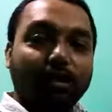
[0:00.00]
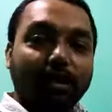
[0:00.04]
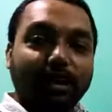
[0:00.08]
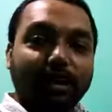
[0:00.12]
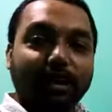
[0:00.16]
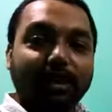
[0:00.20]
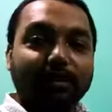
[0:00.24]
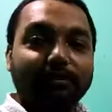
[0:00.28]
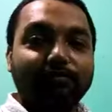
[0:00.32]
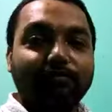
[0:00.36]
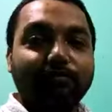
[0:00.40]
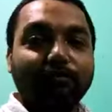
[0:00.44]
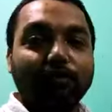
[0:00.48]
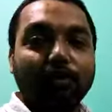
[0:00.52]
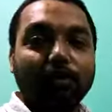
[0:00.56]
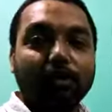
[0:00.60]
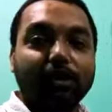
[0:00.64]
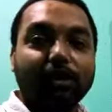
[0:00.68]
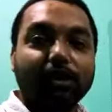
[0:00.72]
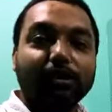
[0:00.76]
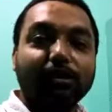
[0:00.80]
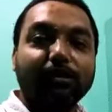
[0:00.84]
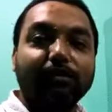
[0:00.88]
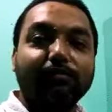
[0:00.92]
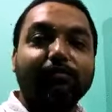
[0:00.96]
and fall
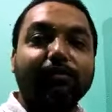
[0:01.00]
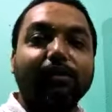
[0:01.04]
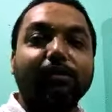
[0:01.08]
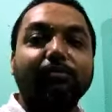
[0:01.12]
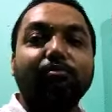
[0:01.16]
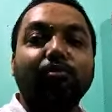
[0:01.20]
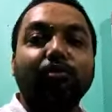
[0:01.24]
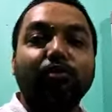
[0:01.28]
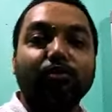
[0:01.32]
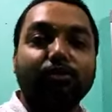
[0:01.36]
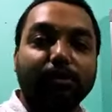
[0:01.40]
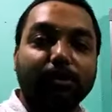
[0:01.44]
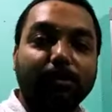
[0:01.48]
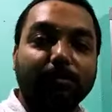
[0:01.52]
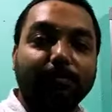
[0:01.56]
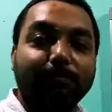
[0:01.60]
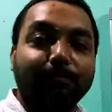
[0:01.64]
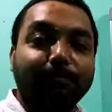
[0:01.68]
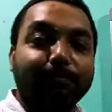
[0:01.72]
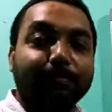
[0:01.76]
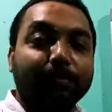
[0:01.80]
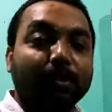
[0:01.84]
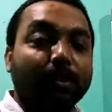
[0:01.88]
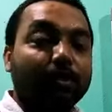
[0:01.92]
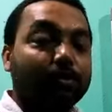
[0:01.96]
in different
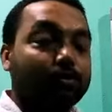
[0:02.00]
portions.